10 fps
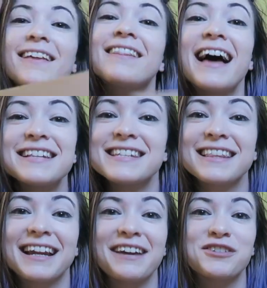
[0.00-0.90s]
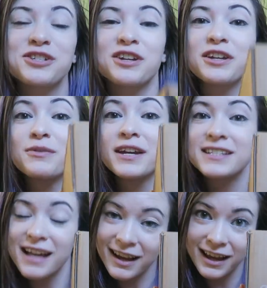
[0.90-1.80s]
The last thing that I have to show you
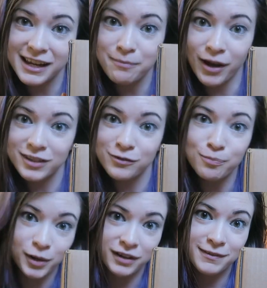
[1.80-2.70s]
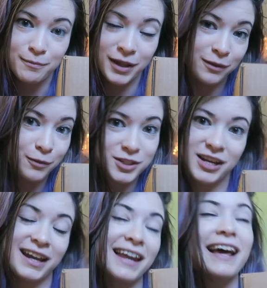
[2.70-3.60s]
is I got a box from Book of the Month, which
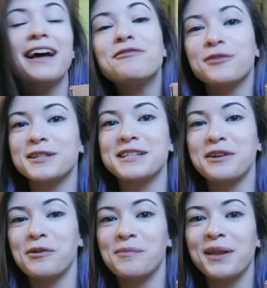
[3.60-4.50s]
I get every single